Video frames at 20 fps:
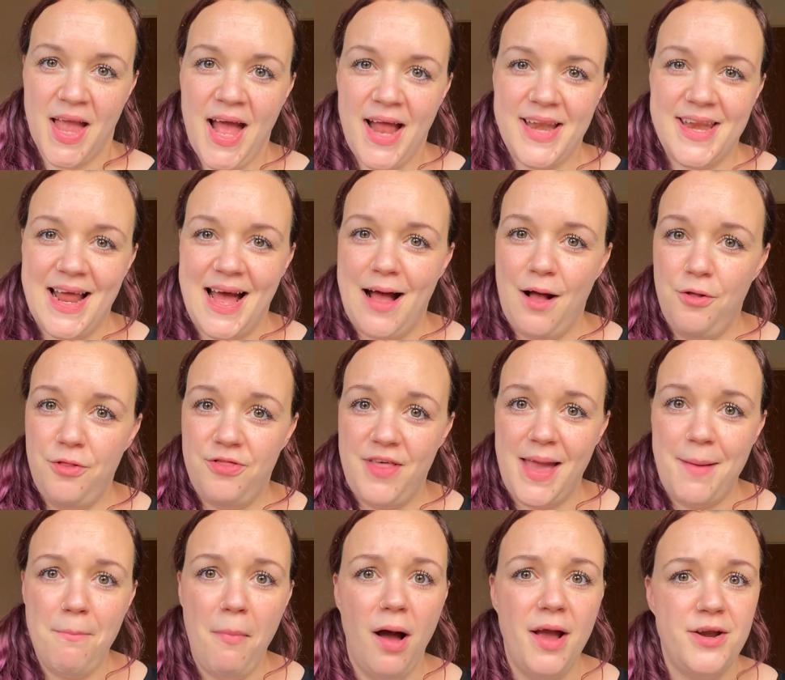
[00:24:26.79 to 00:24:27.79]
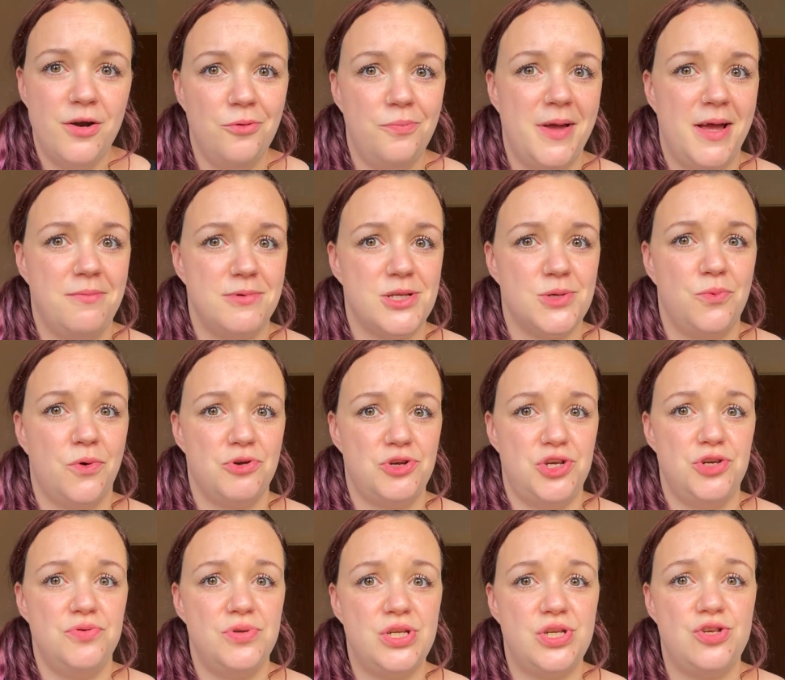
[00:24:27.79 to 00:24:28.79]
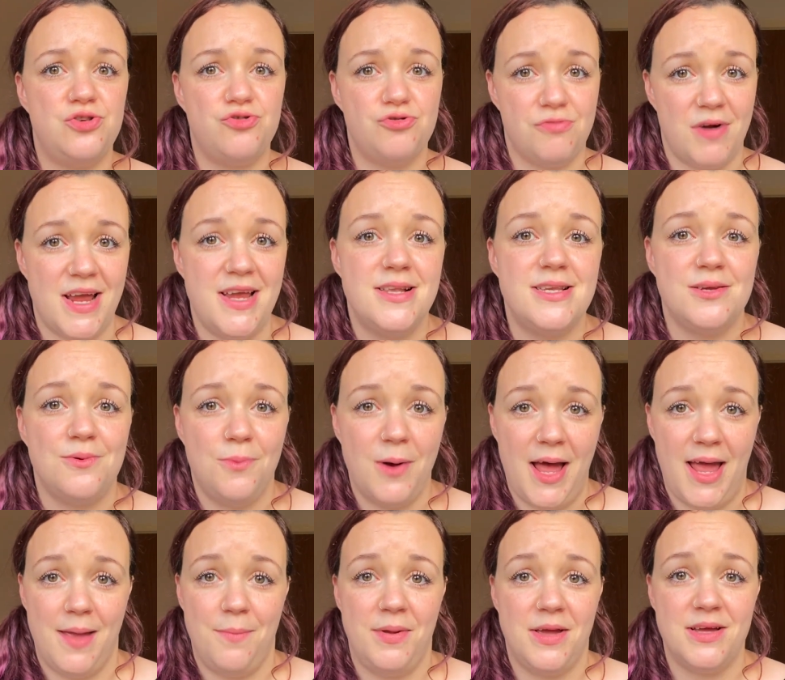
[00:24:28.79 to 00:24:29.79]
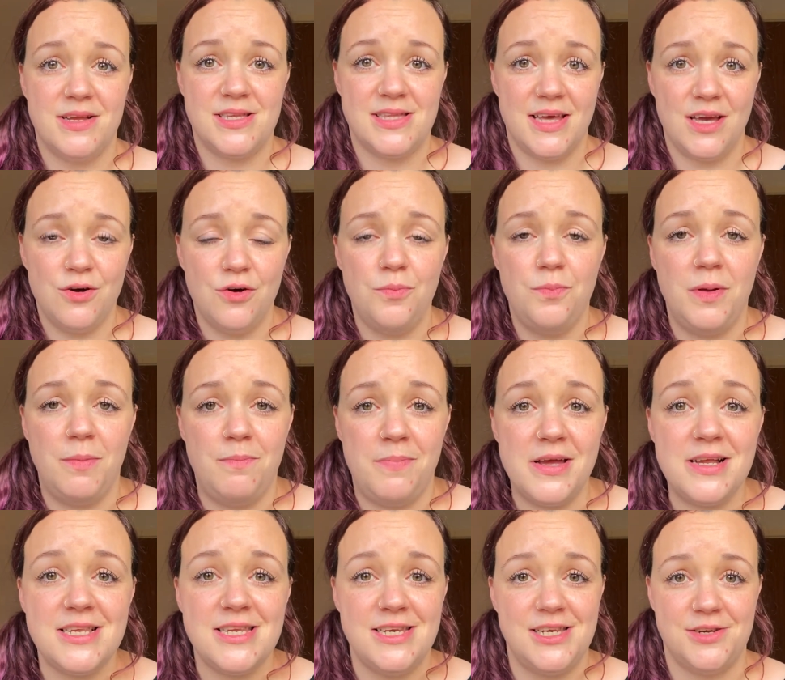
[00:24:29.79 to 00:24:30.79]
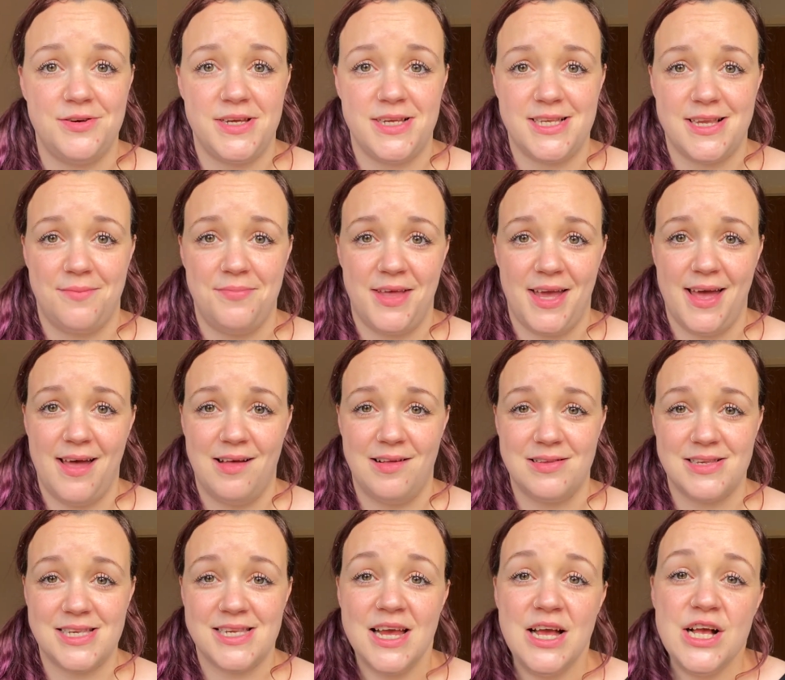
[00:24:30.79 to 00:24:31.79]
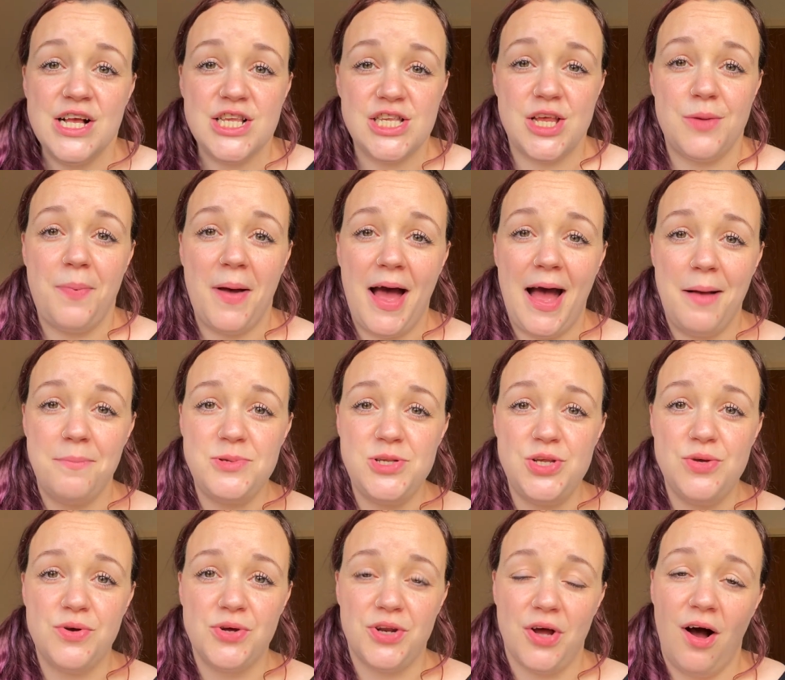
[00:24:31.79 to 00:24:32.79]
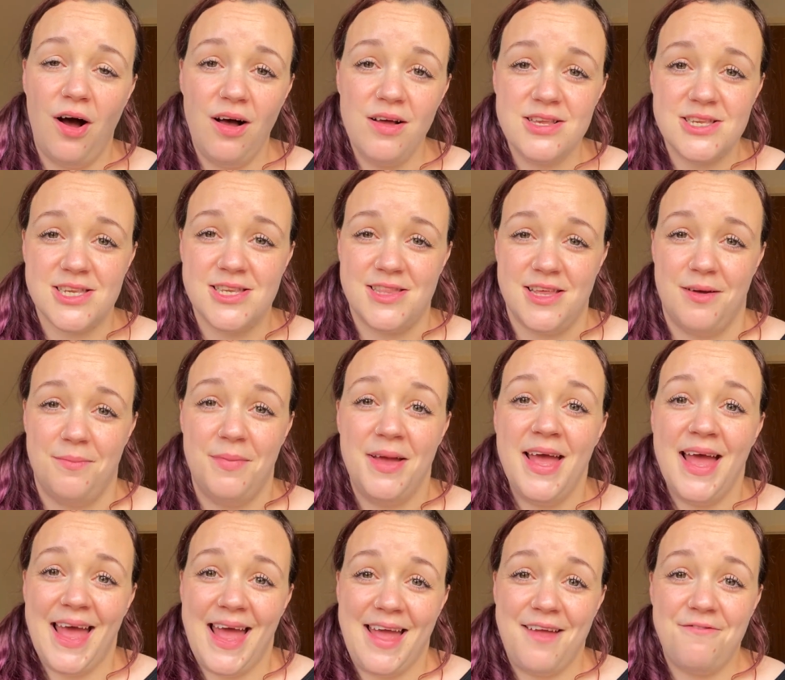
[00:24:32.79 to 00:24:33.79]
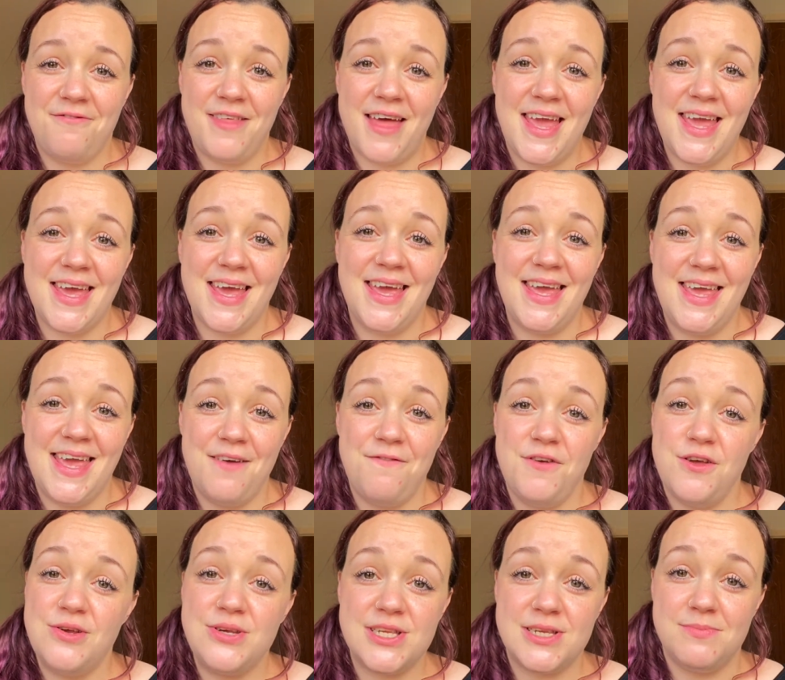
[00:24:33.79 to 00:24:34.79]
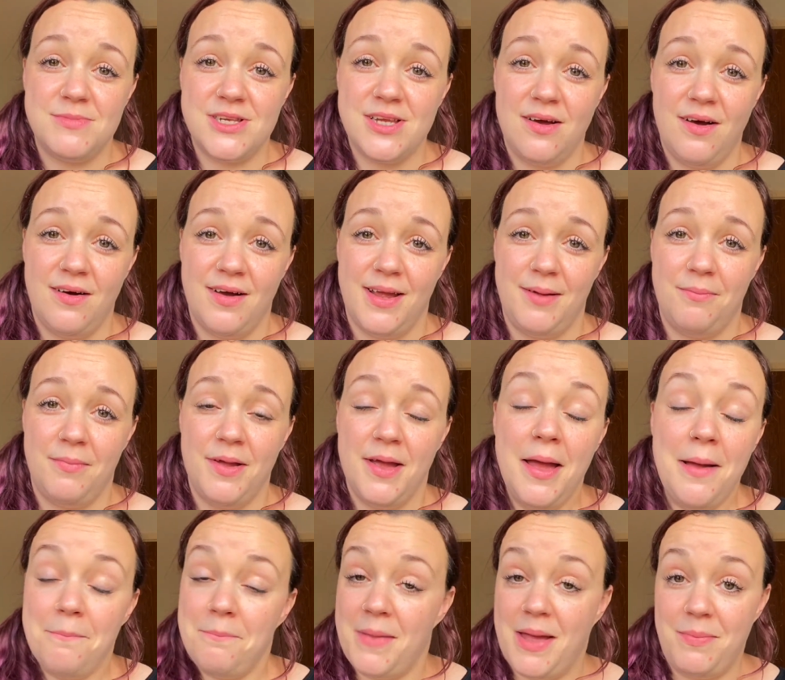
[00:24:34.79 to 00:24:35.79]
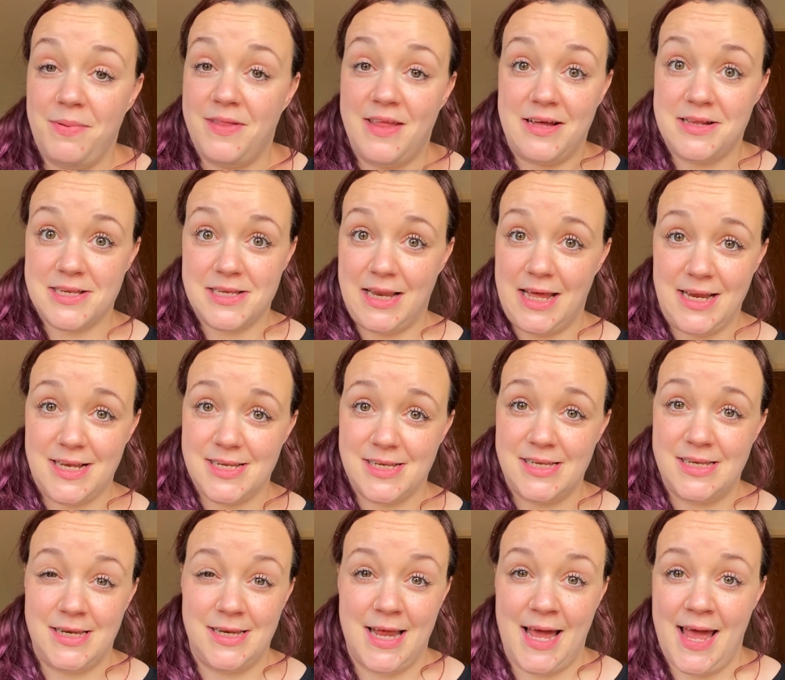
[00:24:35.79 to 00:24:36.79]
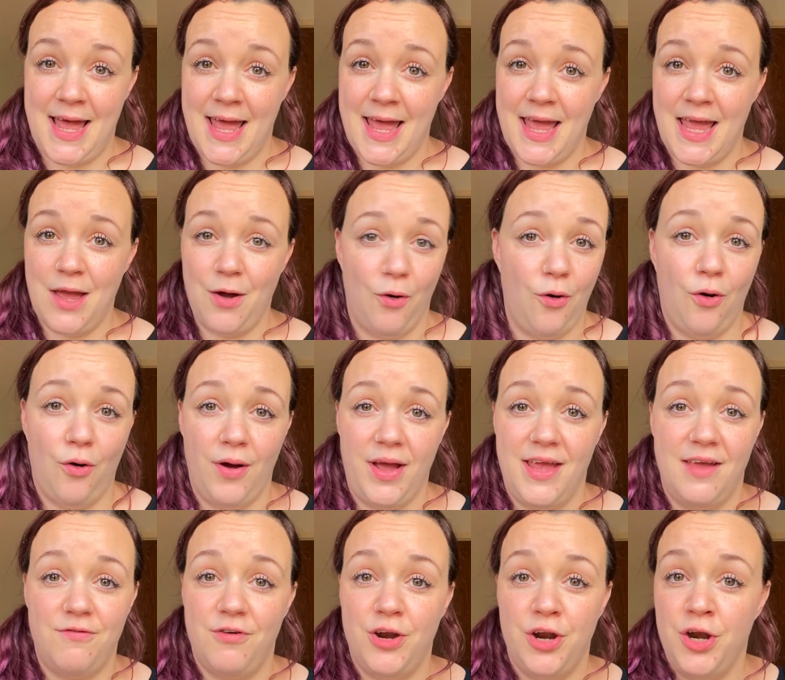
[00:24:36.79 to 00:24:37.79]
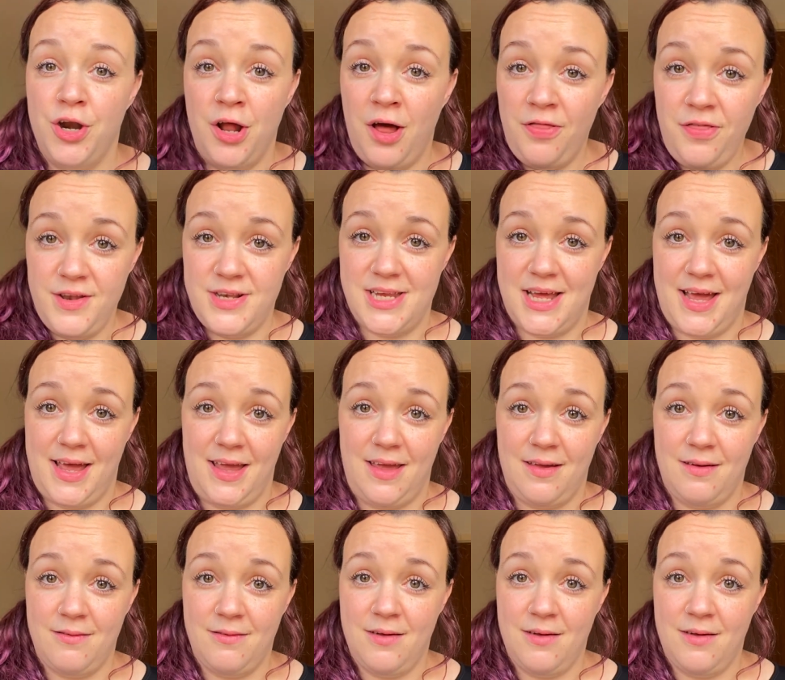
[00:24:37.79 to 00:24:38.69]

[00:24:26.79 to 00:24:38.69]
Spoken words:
Now, they might not be able to watch you straight away because they could be busy doing something else. So perhaps you could ask them if they can give you some time. Maybe that's later today or even another day.